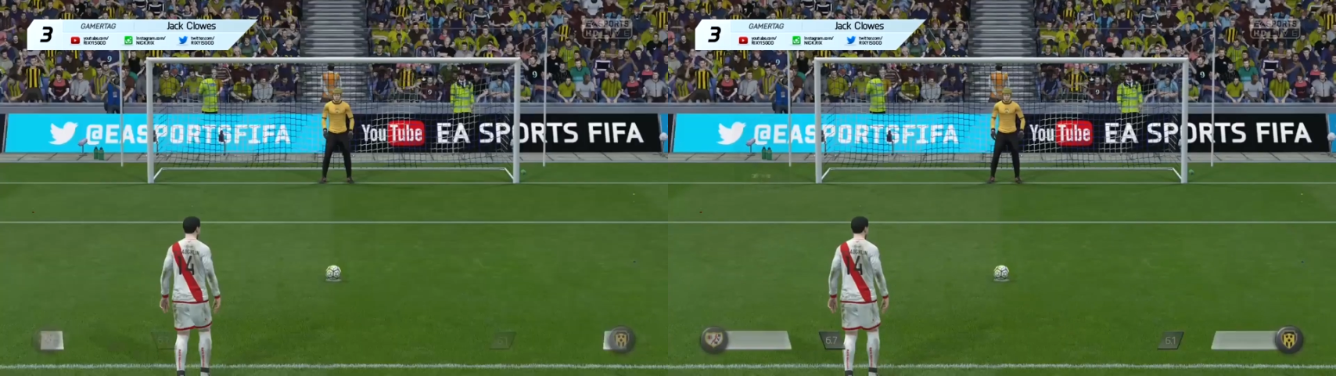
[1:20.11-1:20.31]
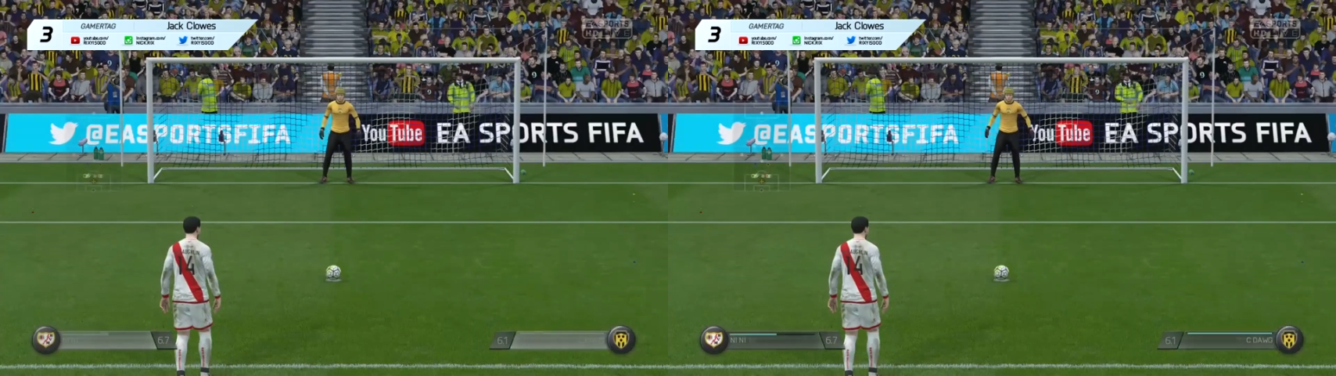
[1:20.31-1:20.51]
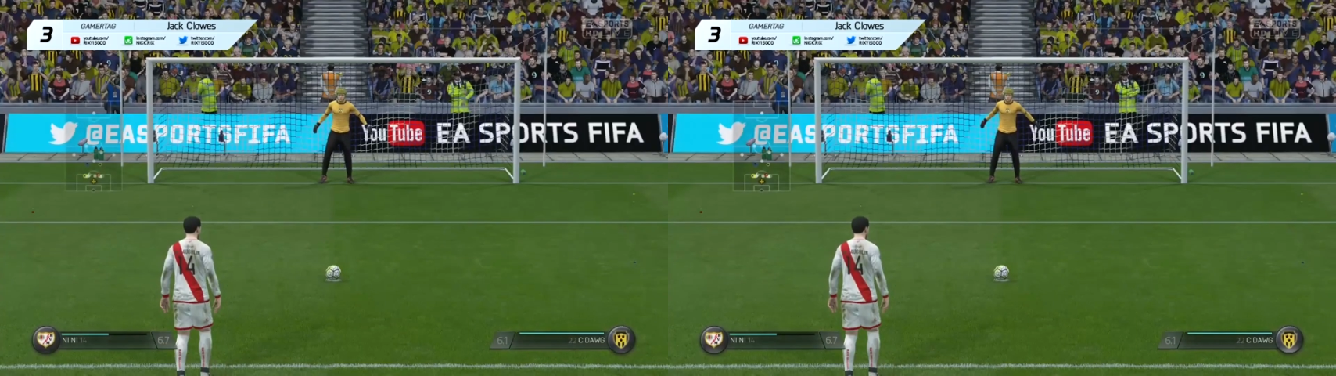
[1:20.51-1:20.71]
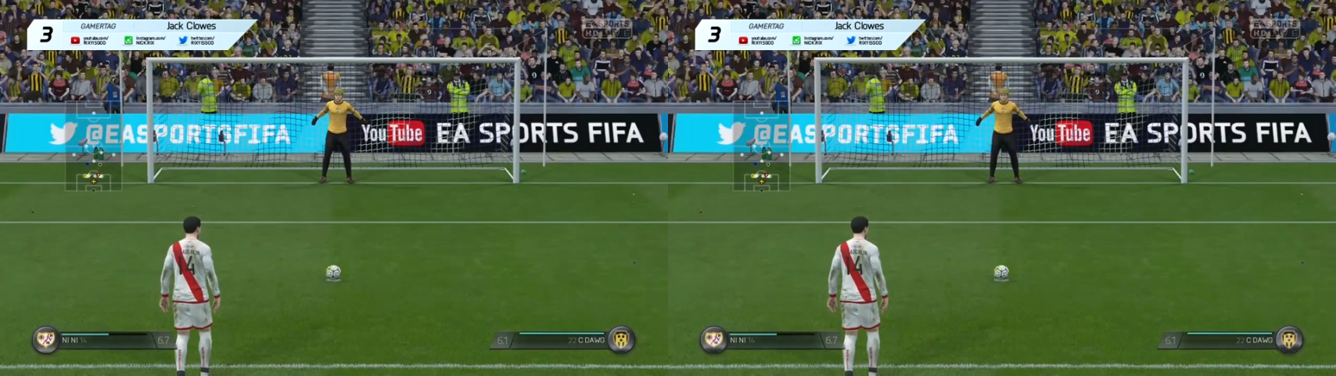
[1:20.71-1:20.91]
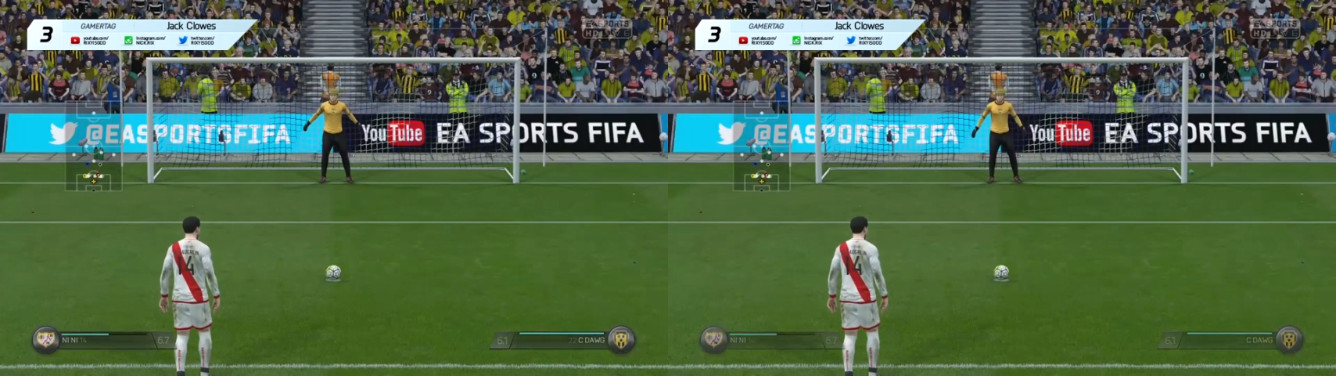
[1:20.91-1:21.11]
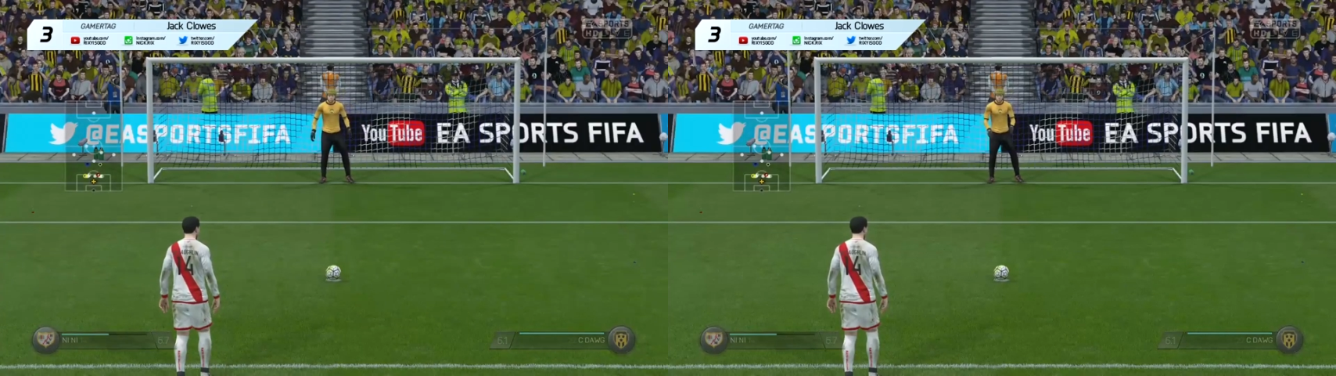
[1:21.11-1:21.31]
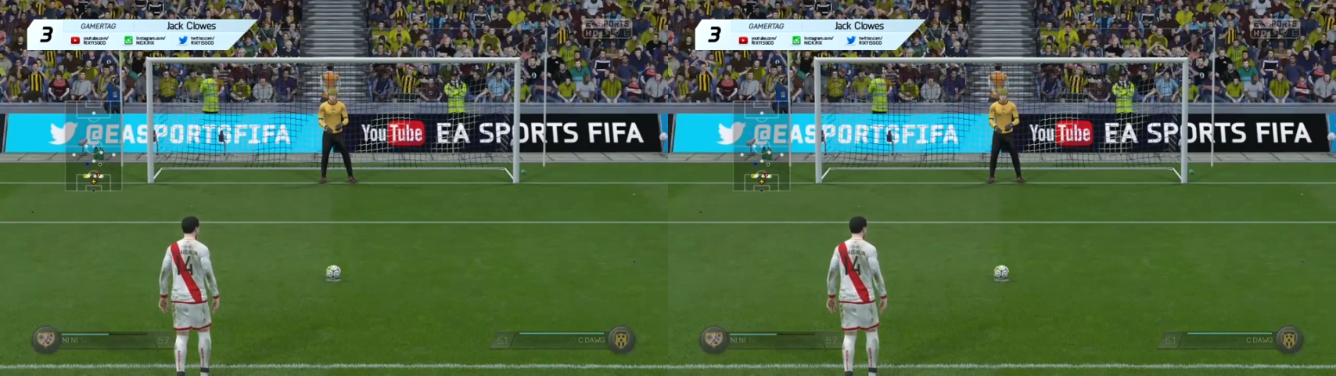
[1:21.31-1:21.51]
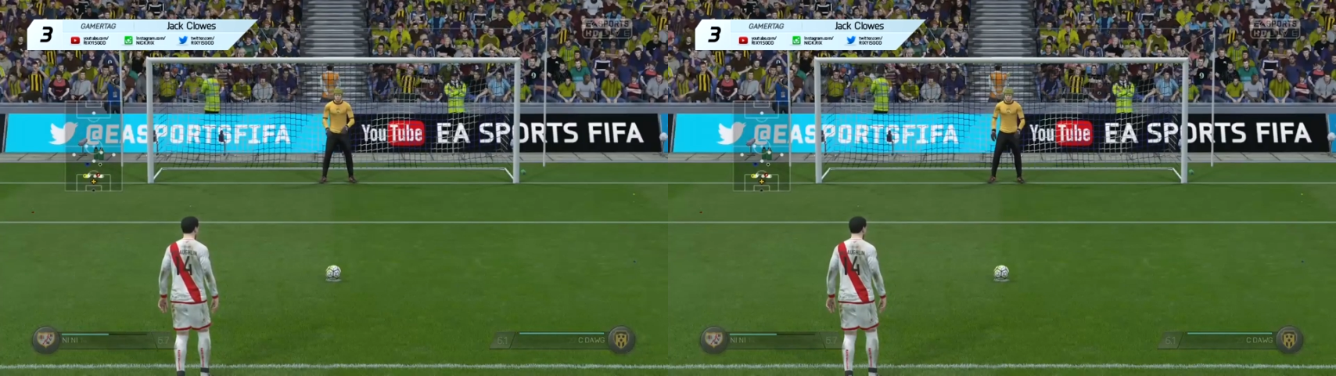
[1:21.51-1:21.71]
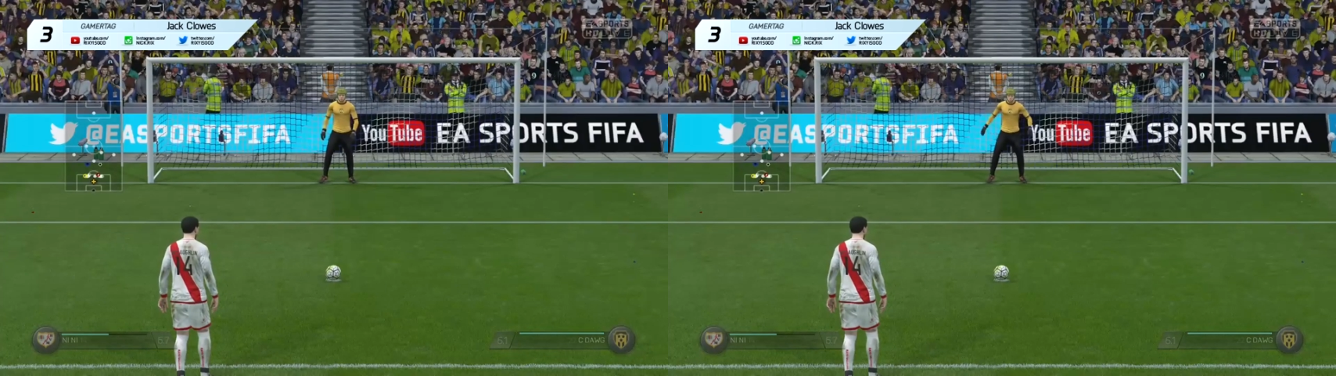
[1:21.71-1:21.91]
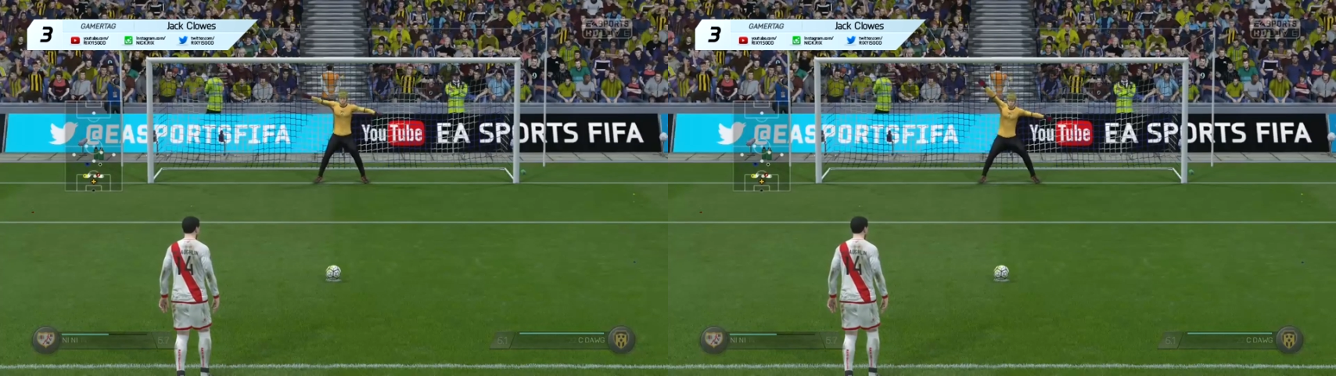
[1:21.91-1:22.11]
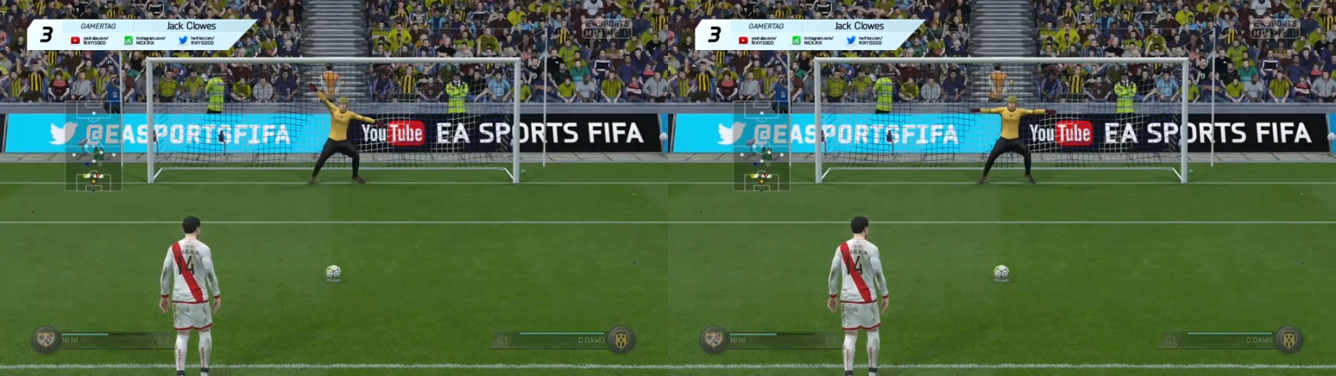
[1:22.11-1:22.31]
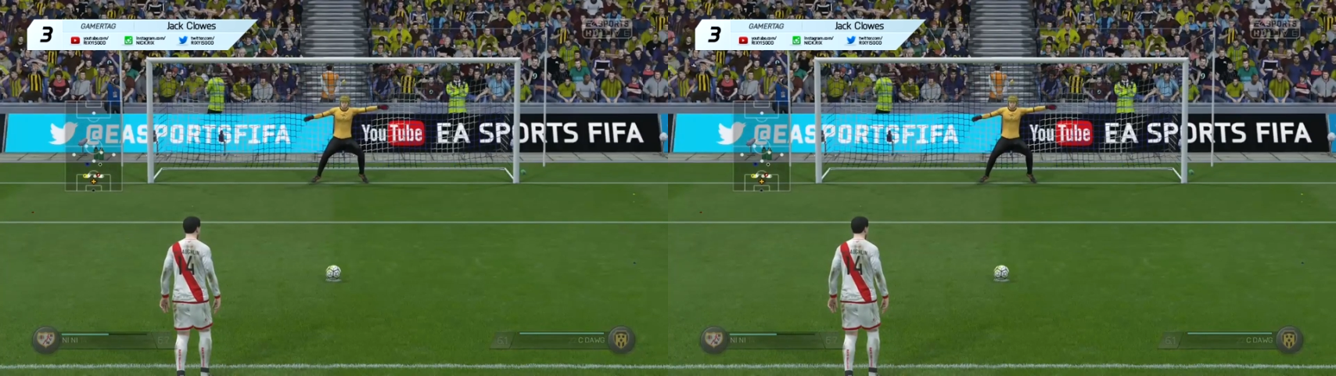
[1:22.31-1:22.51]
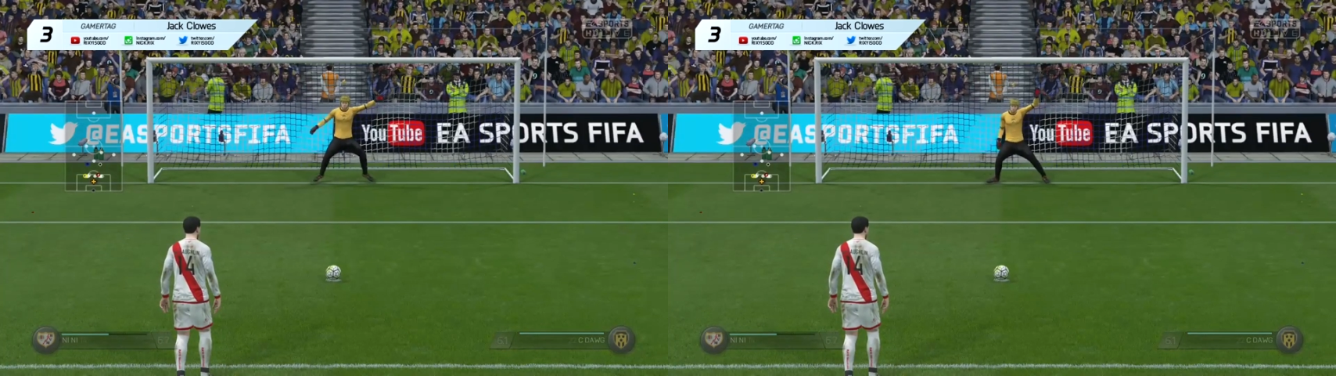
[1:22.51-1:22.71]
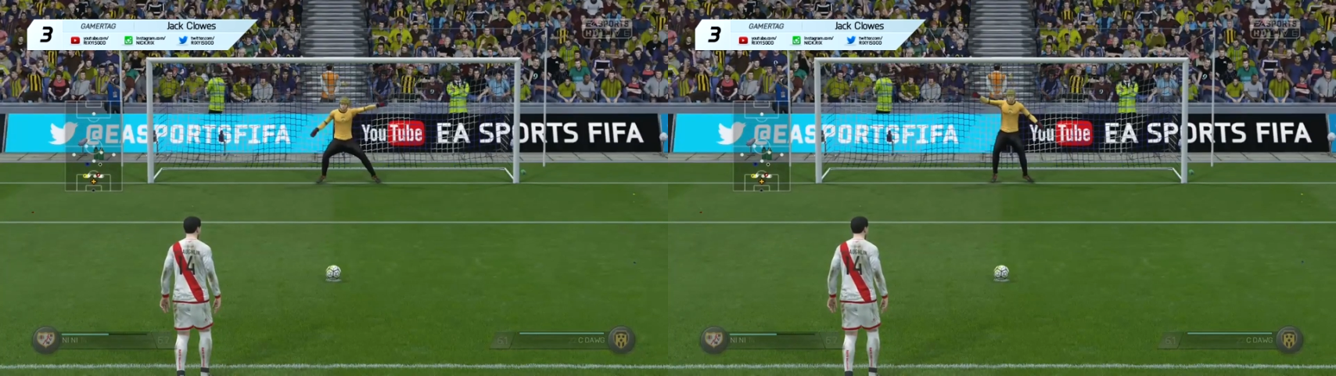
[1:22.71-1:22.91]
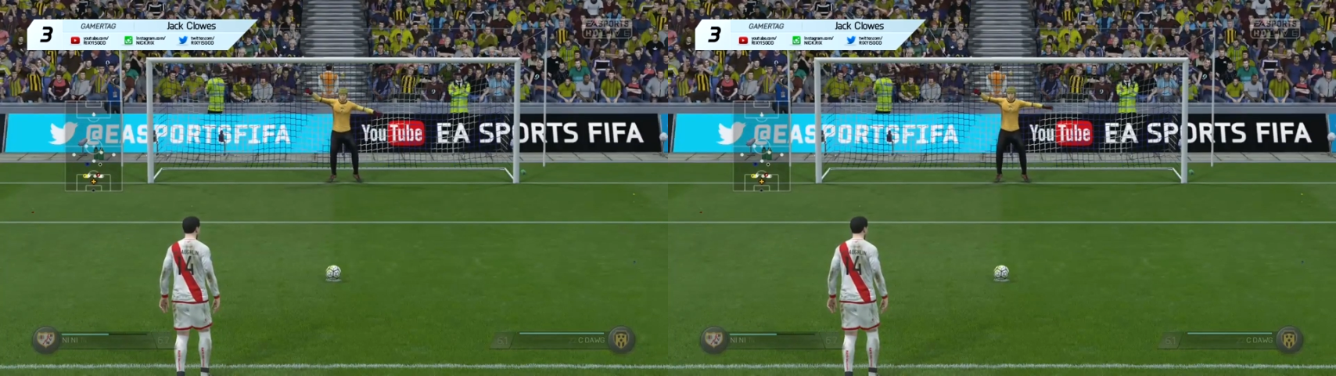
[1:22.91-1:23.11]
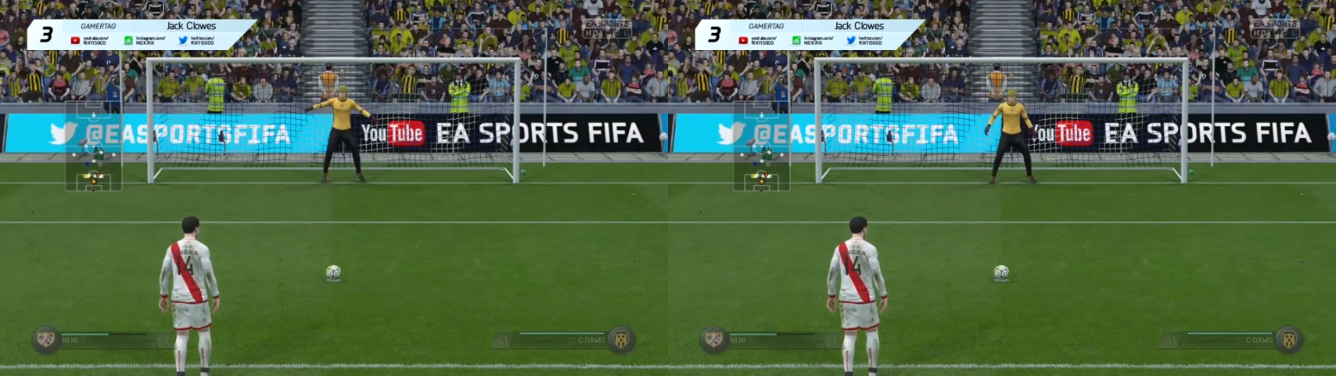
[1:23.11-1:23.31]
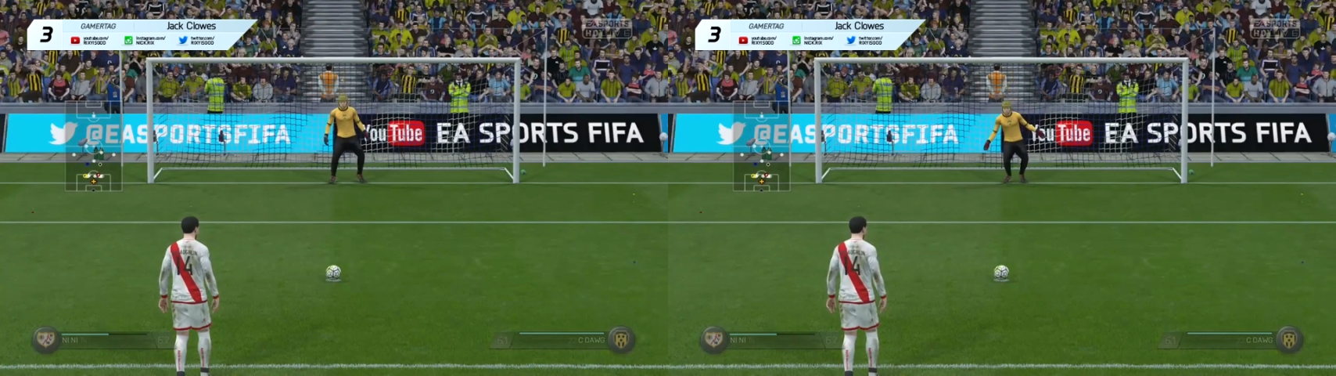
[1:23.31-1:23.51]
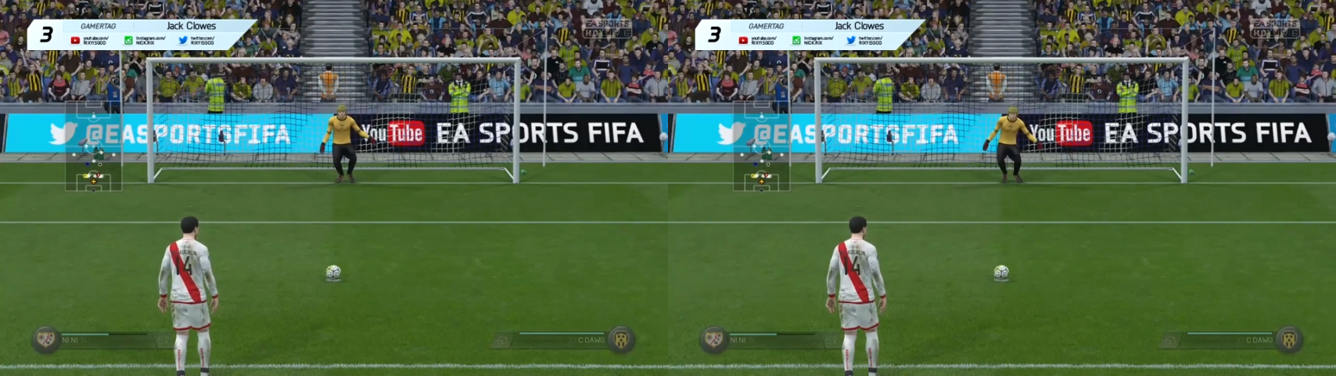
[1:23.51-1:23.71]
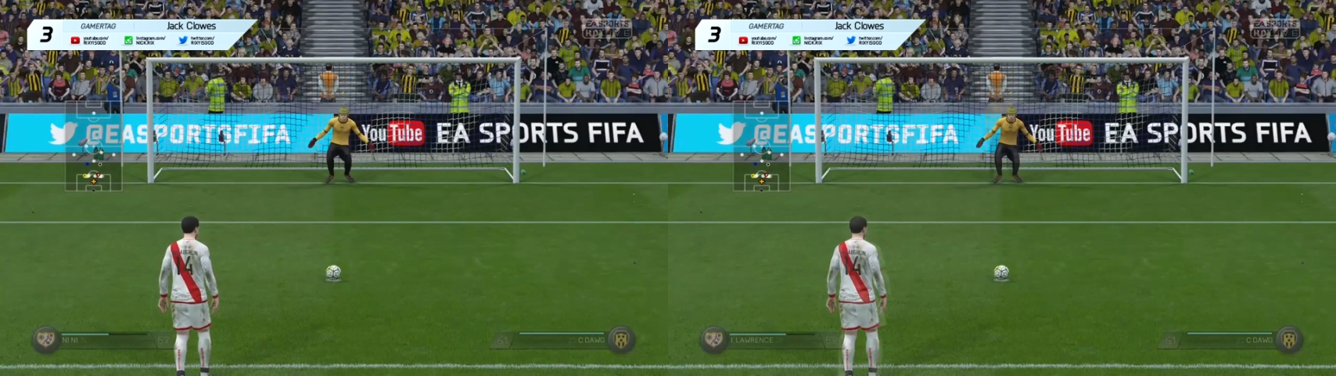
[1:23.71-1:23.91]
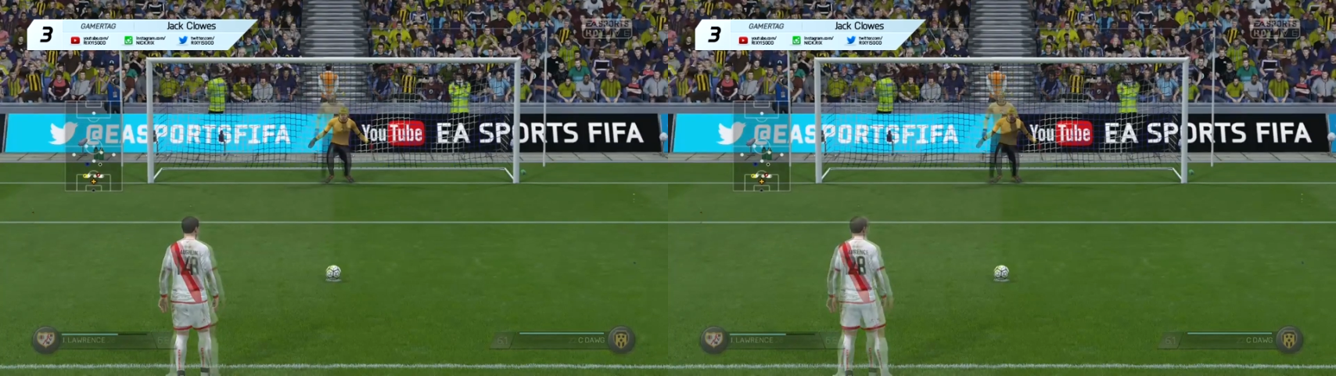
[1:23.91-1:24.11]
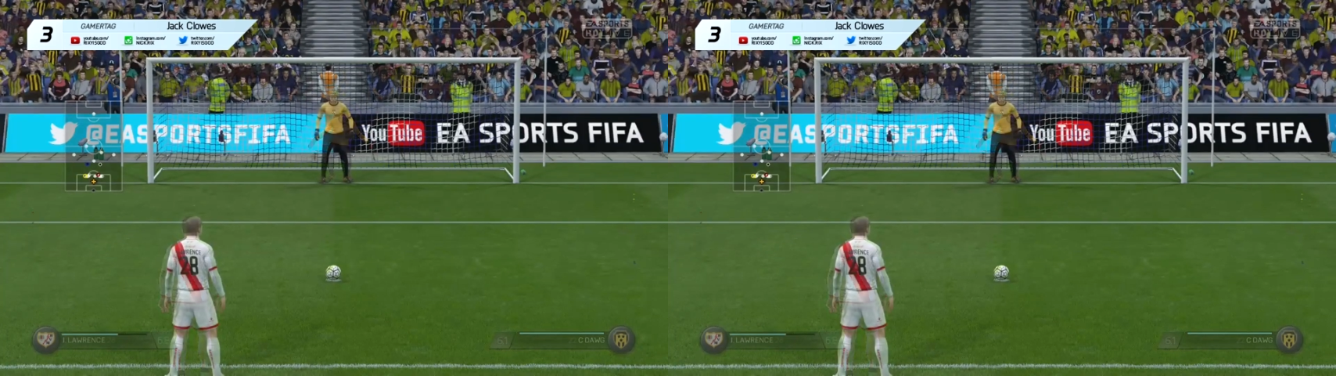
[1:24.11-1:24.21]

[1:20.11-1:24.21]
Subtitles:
Nobody's mouth can be seen.